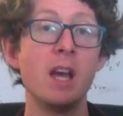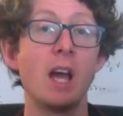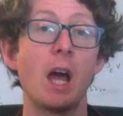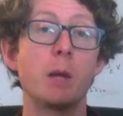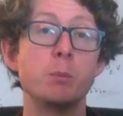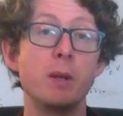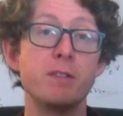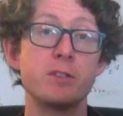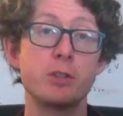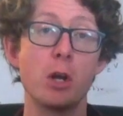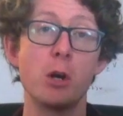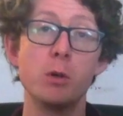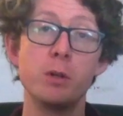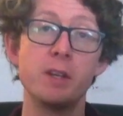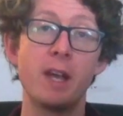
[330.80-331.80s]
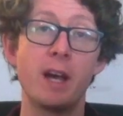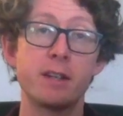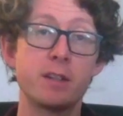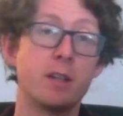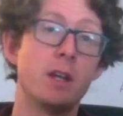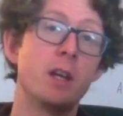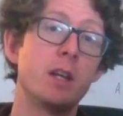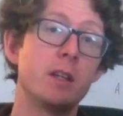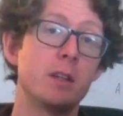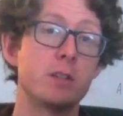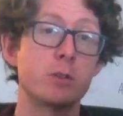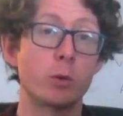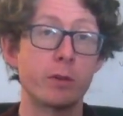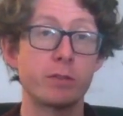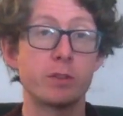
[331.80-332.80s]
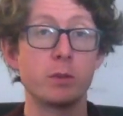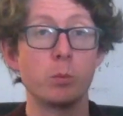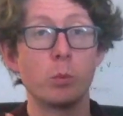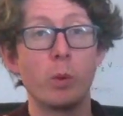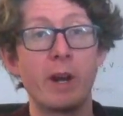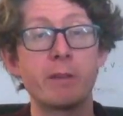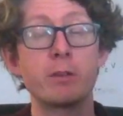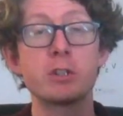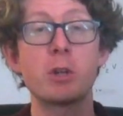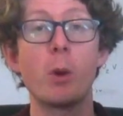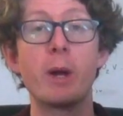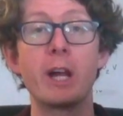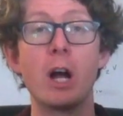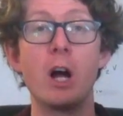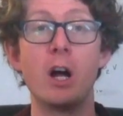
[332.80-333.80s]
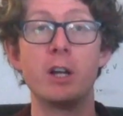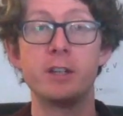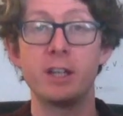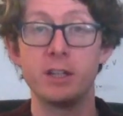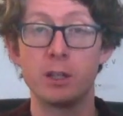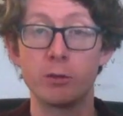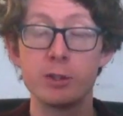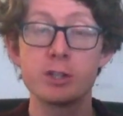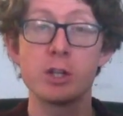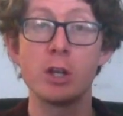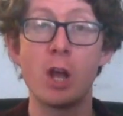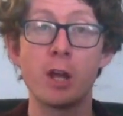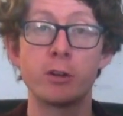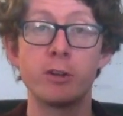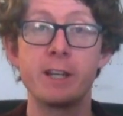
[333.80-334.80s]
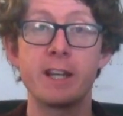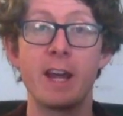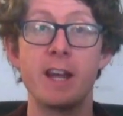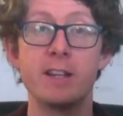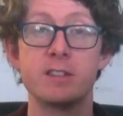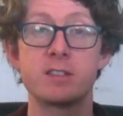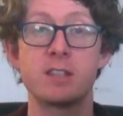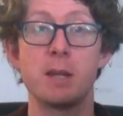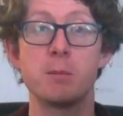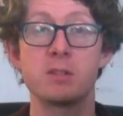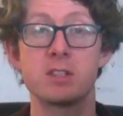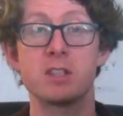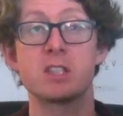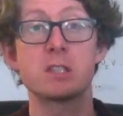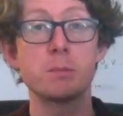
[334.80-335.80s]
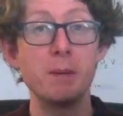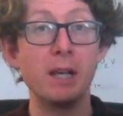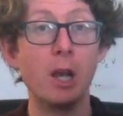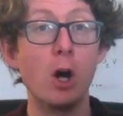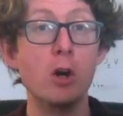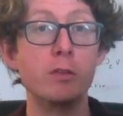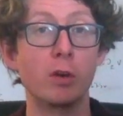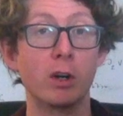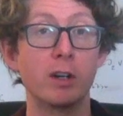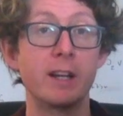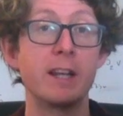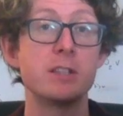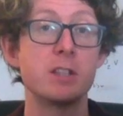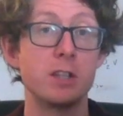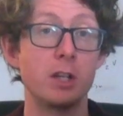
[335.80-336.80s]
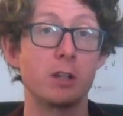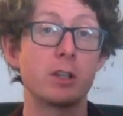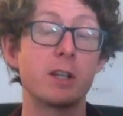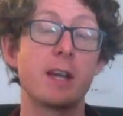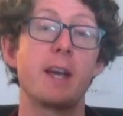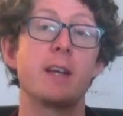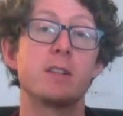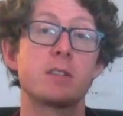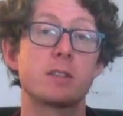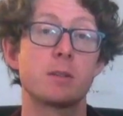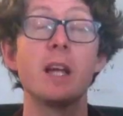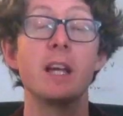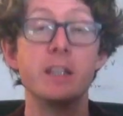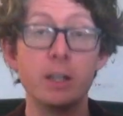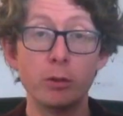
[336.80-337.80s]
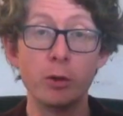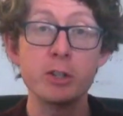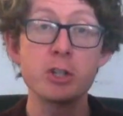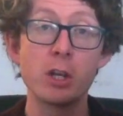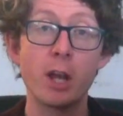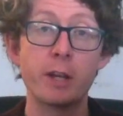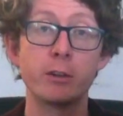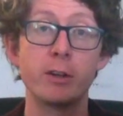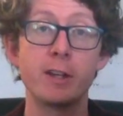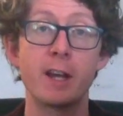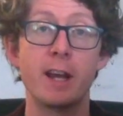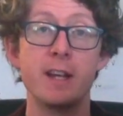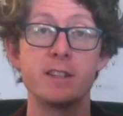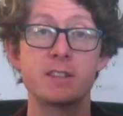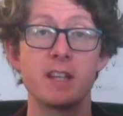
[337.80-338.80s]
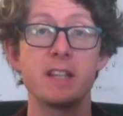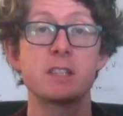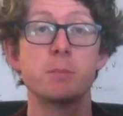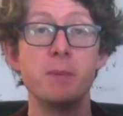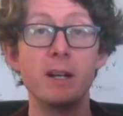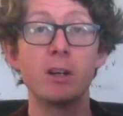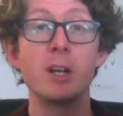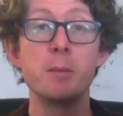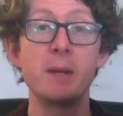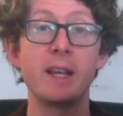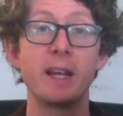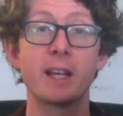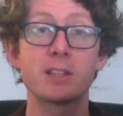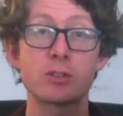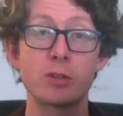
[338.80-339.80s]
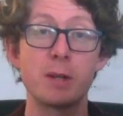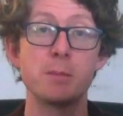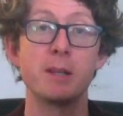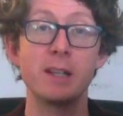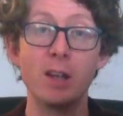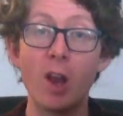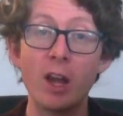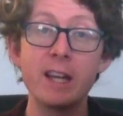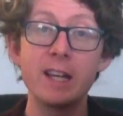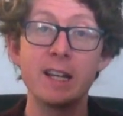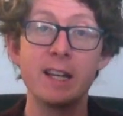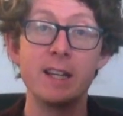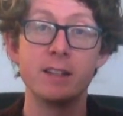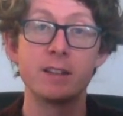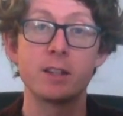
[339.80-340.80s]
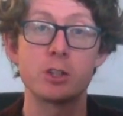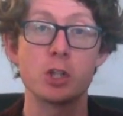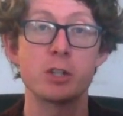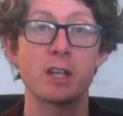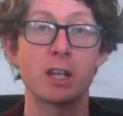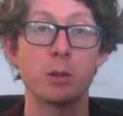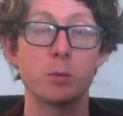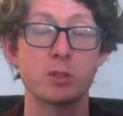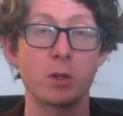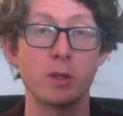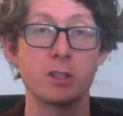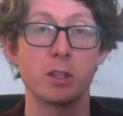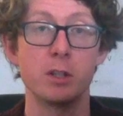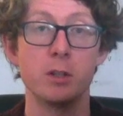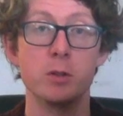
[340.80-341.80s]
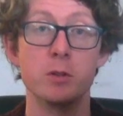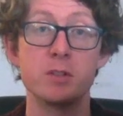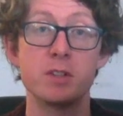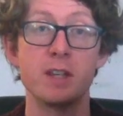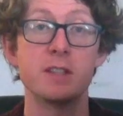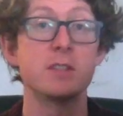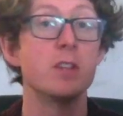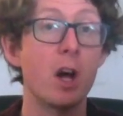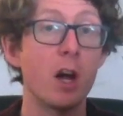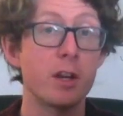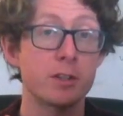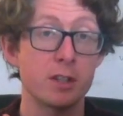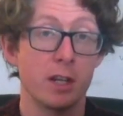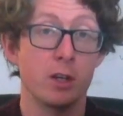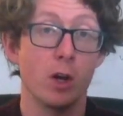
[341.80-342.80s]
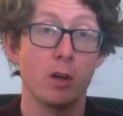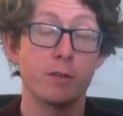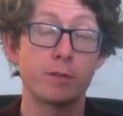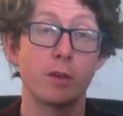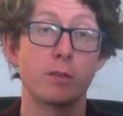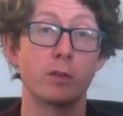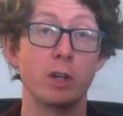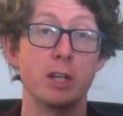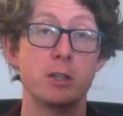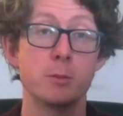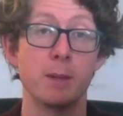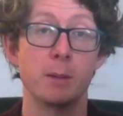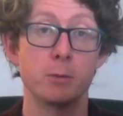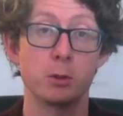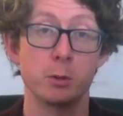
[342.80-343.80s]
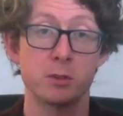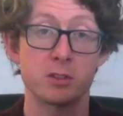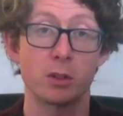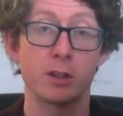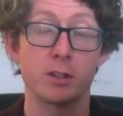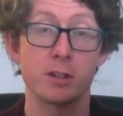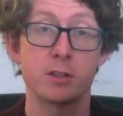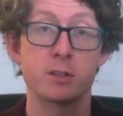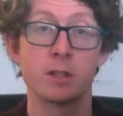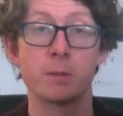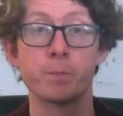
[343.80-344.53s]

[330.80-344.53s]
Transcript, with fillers: And we've shown that the sort of whatever's going on in the original lottery case seems to spill over into the other case. In the original lottery case, it's merely being extremely likely that your ticket was going to lose is not enough for you to be able to assert it.